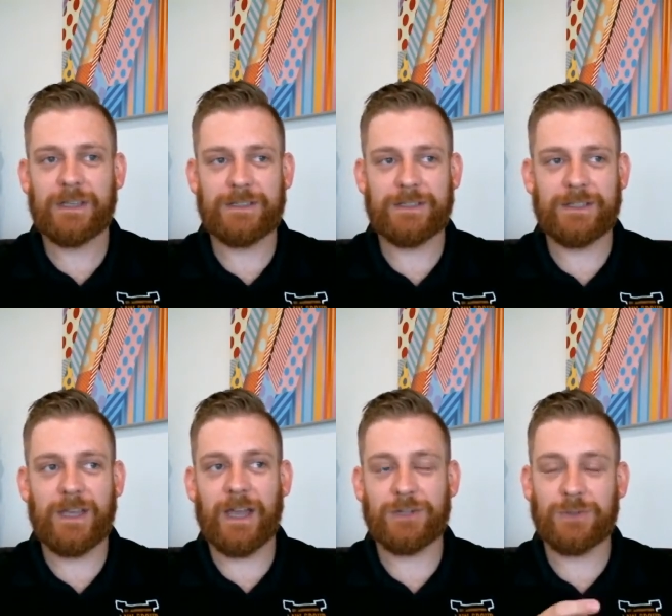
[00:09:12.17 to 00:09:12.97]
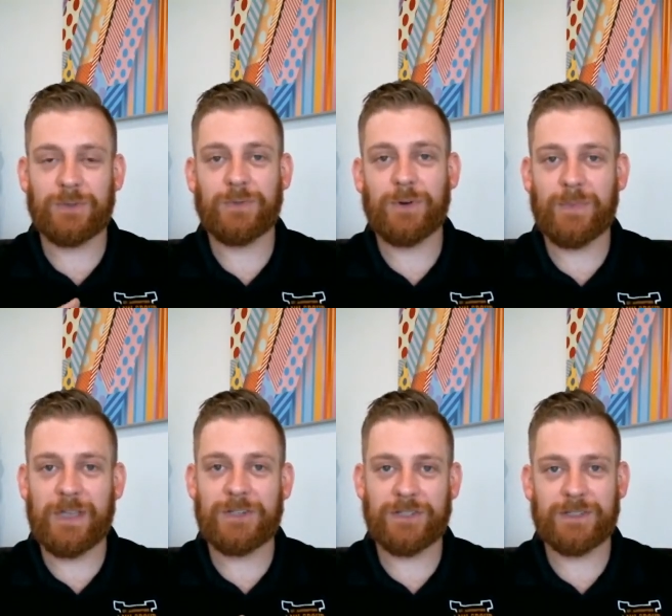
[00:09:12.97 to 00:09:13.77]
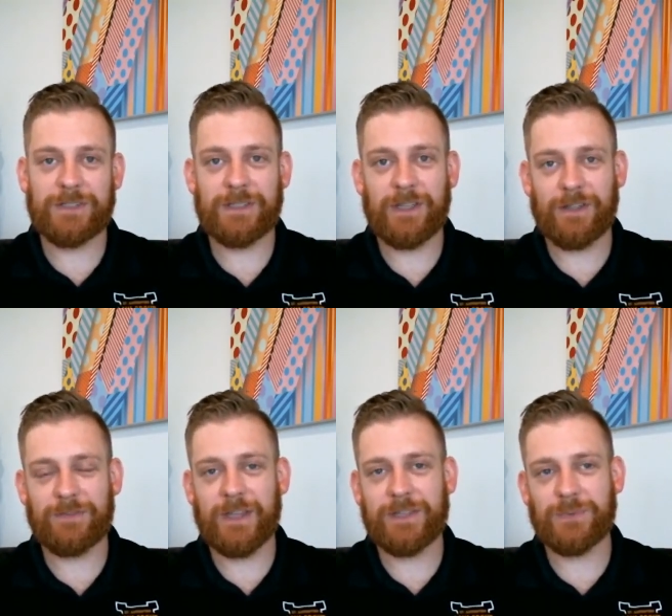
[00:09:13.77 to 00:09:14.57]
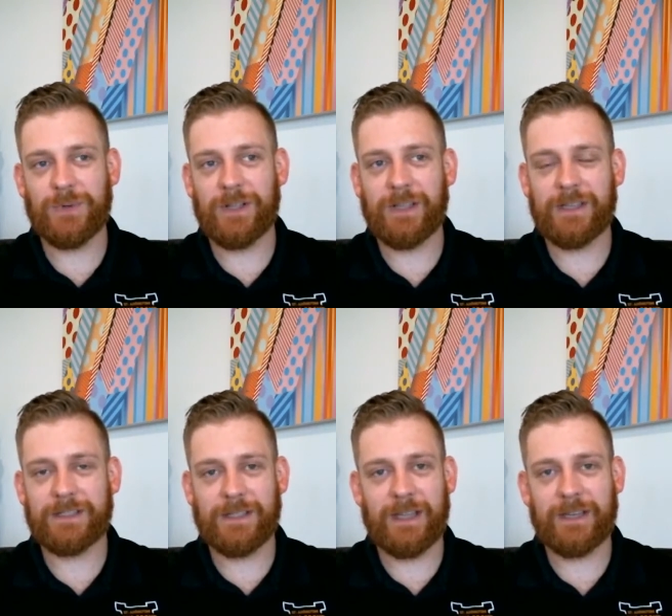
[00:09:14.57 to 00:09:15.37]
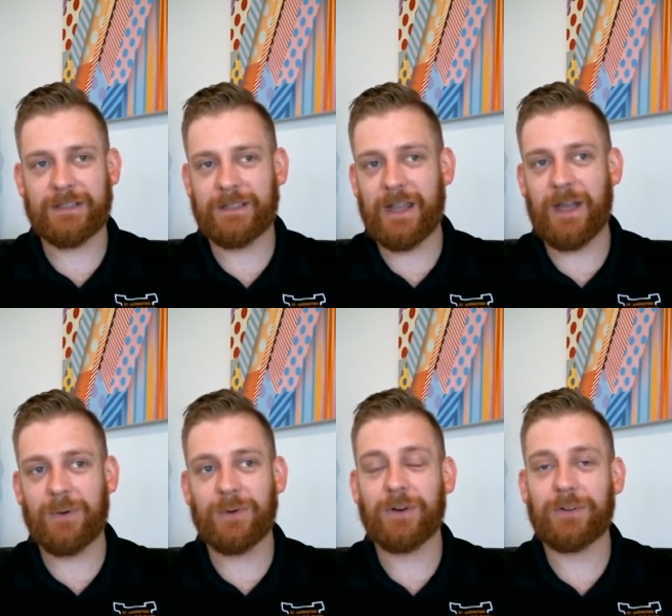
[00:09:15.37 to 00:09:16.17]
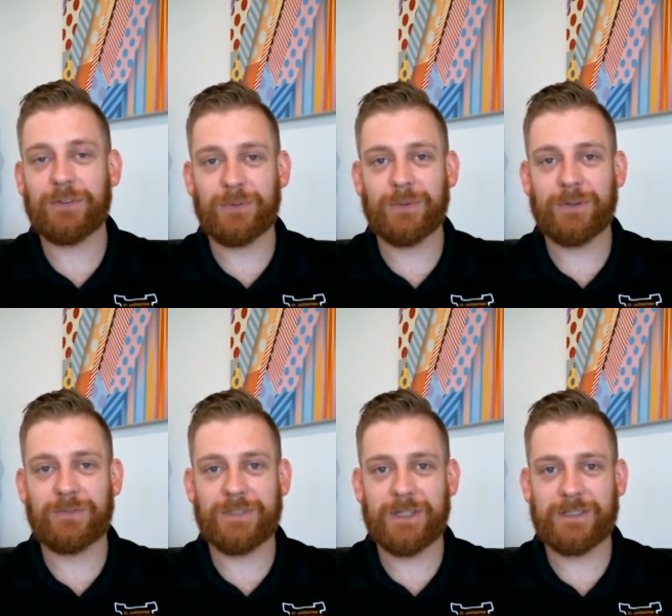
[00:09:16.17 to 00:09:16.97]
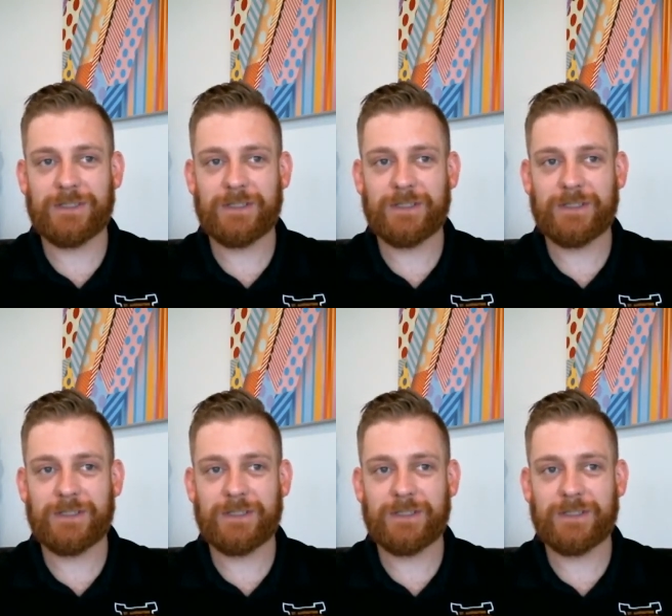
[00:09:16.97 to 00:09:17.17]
the actual formation itself, as well as likely an hour or two of just